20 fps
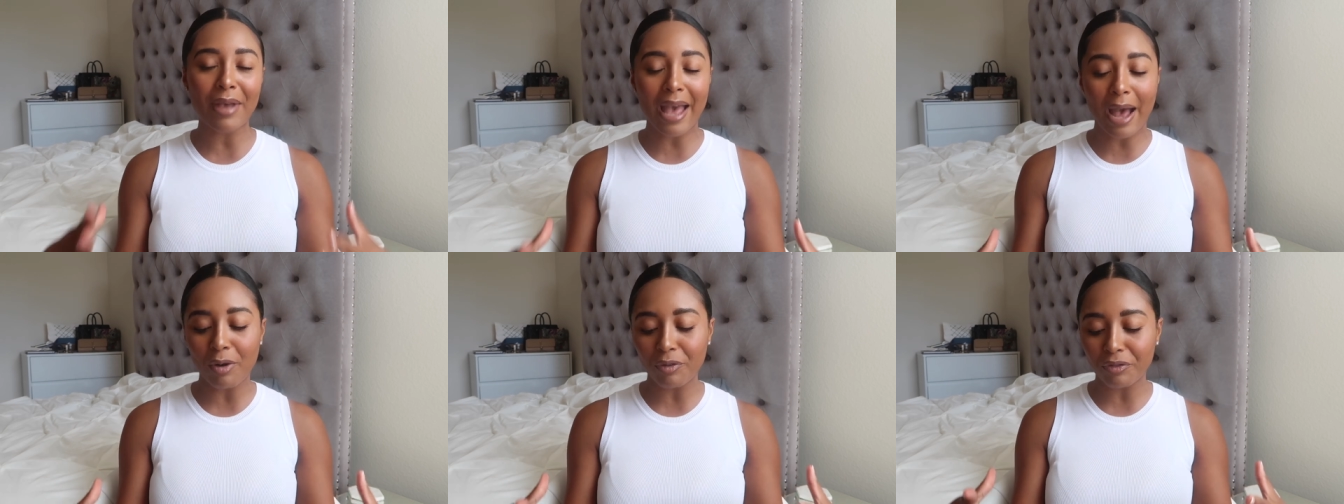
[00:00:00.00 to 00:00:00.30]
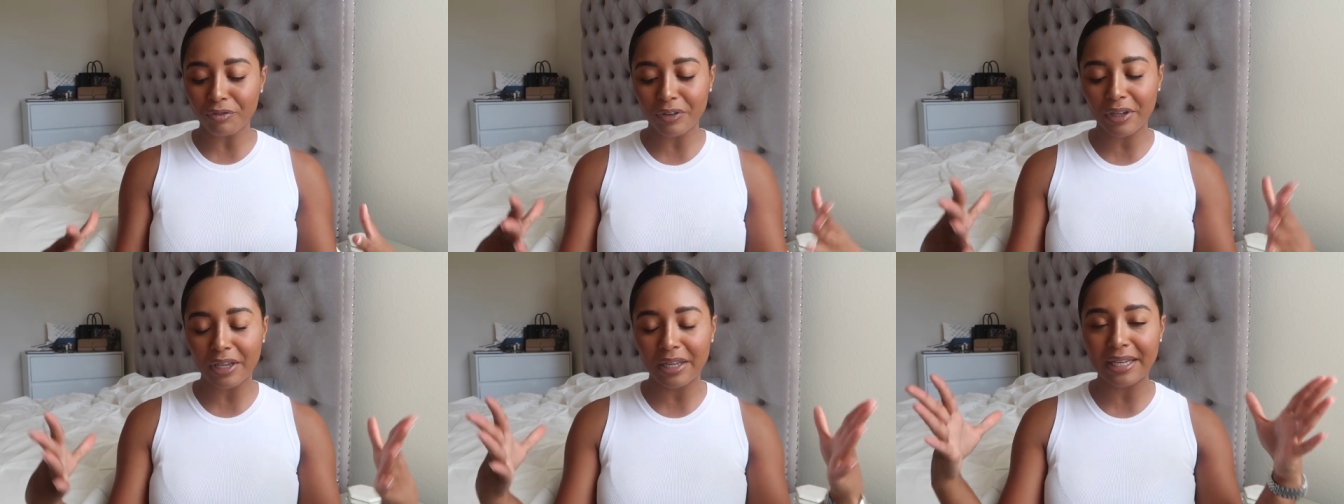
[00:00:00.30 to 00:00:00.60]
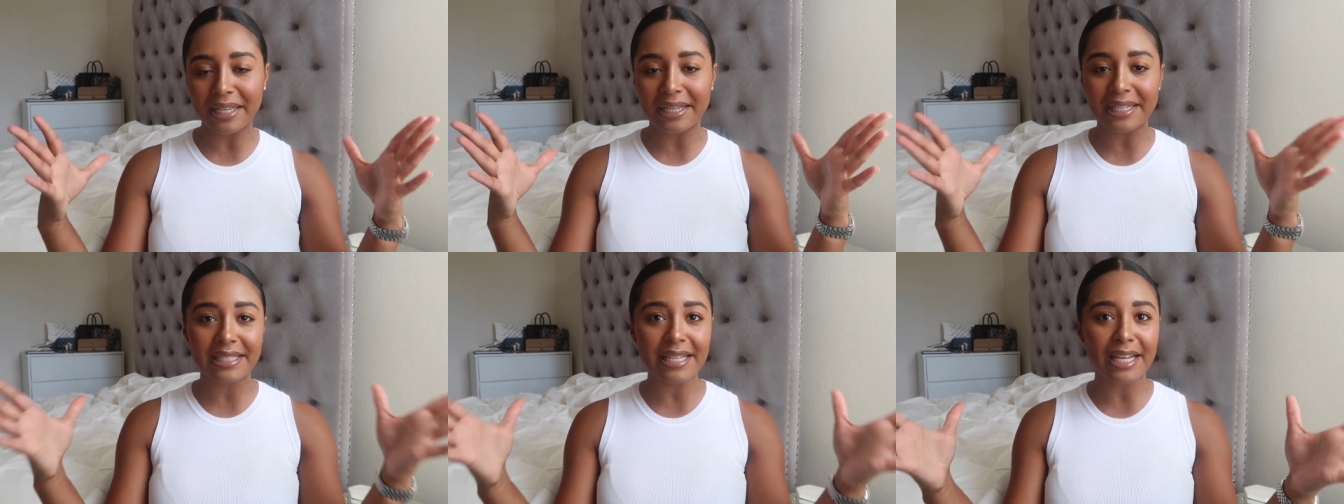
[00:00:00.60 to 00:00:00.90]

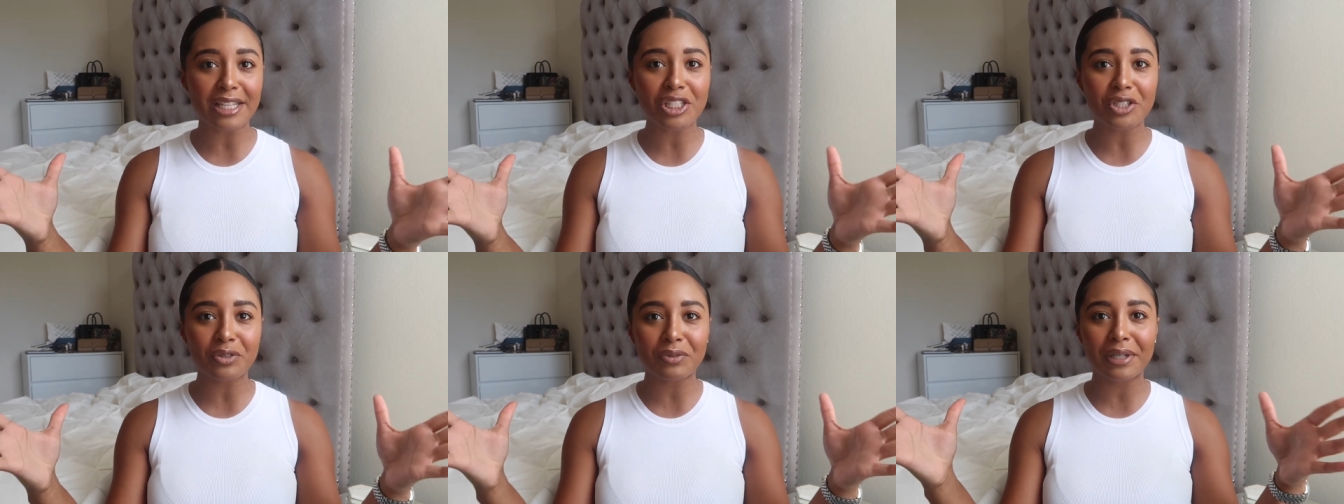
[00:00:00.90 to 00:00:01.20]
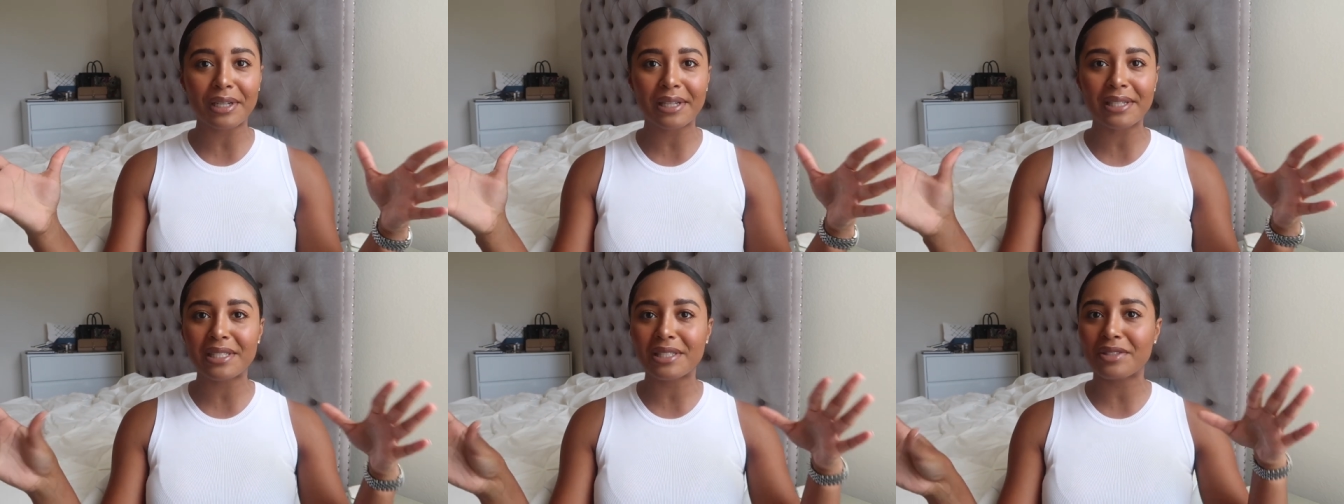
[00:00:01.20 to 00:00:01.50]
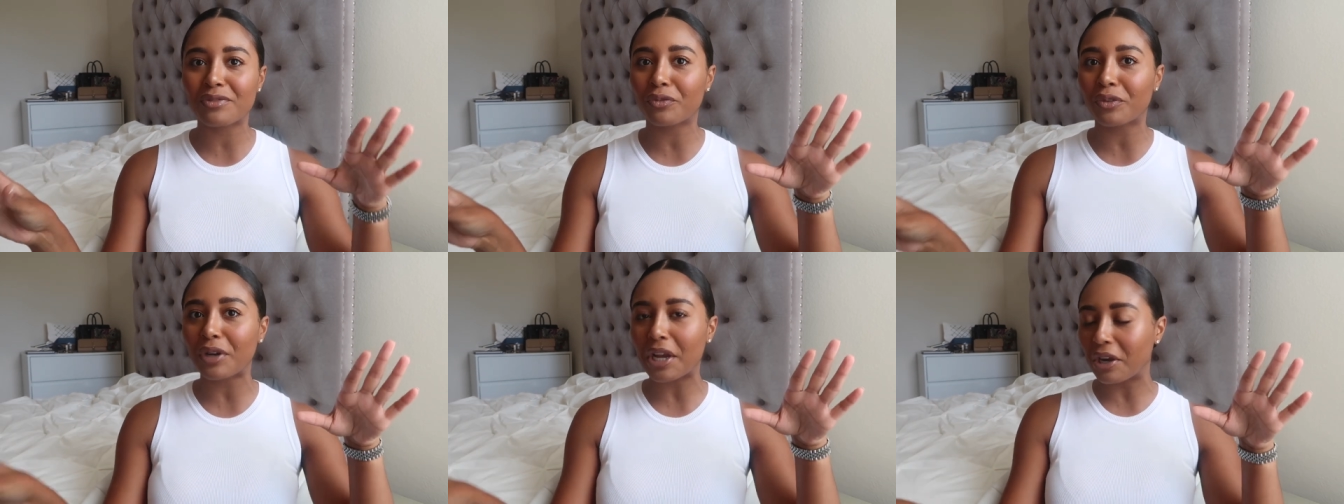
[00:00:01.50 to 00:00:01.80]
outfit,
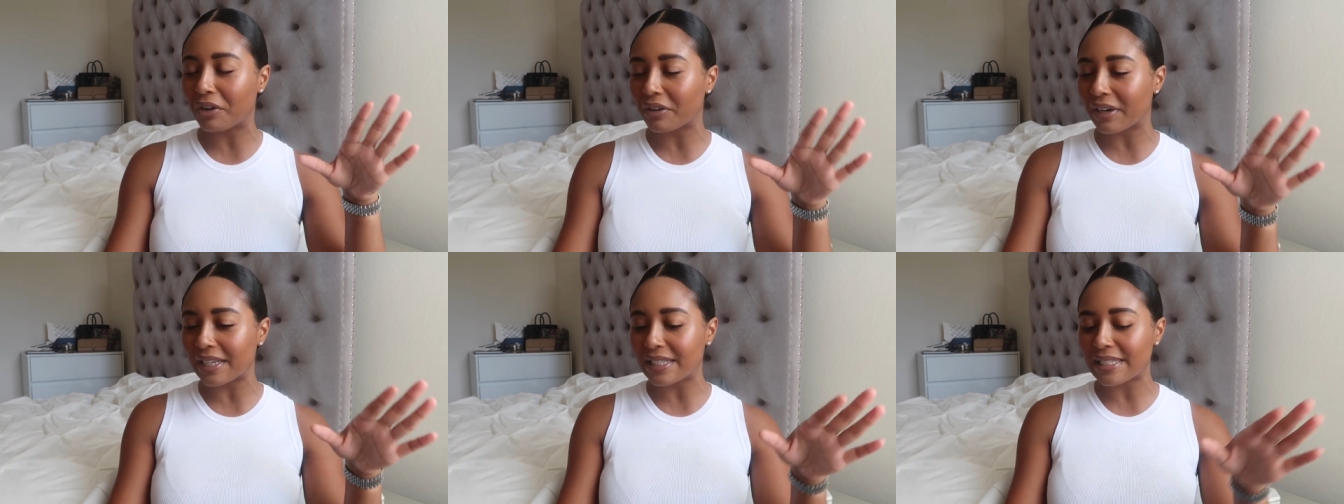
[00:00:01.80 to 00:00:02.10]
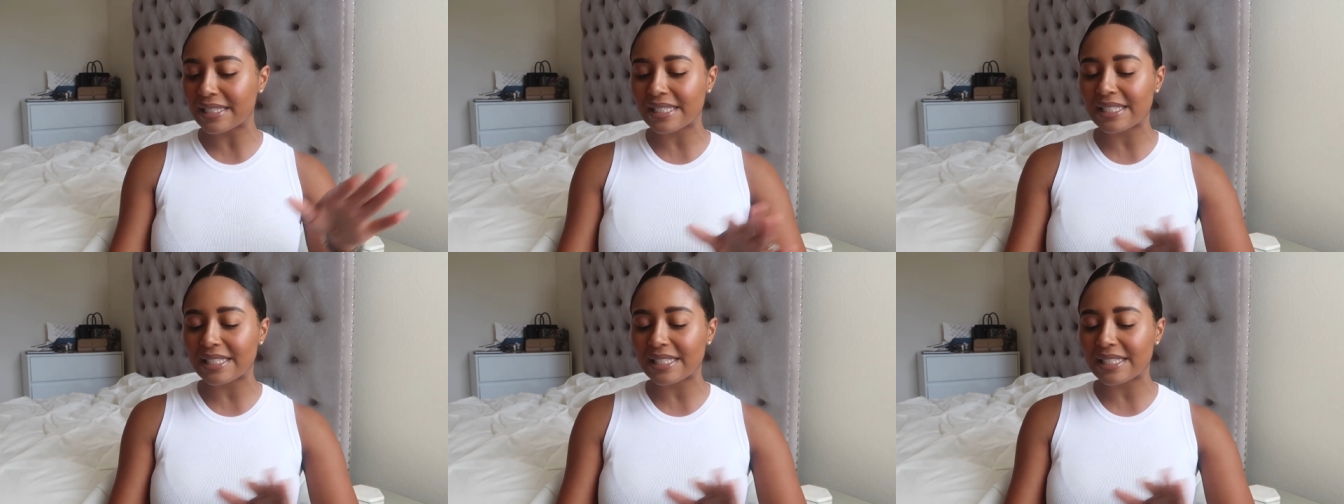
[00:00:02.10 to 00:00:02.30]
accessories, fragrance.